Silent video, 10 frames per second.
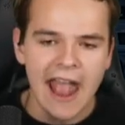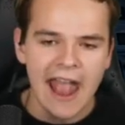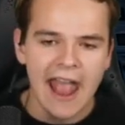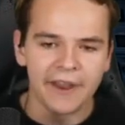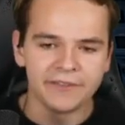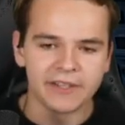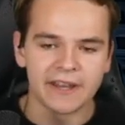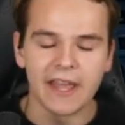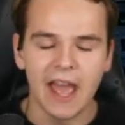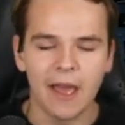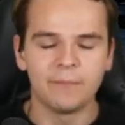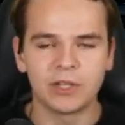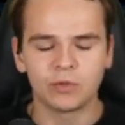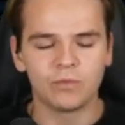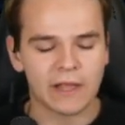and and
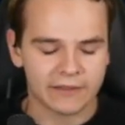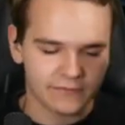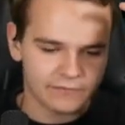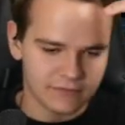it, like